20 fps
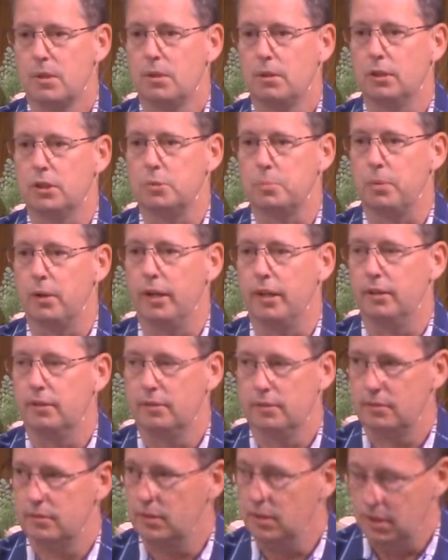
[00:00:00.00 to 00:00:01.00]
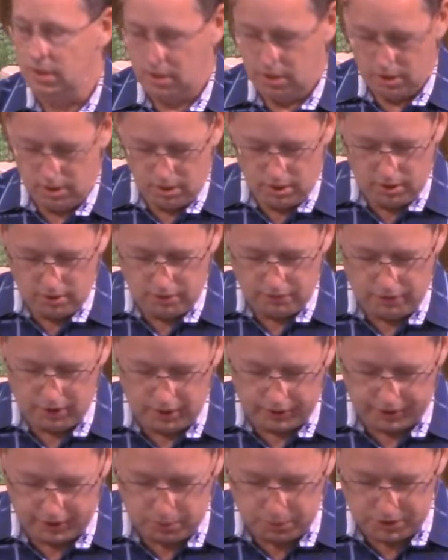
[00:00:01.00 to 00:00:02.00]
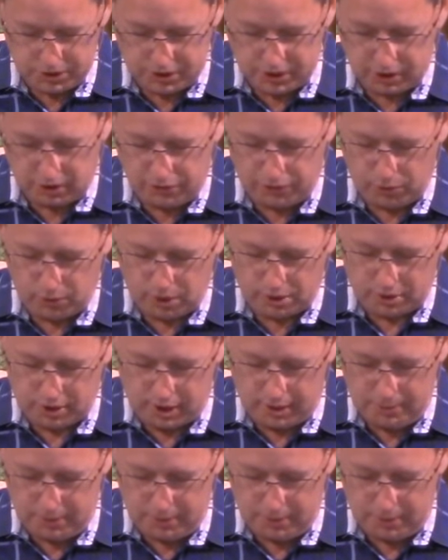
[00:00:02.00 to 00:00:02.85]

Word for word: Let's pray. Father, again, we just thank you for our time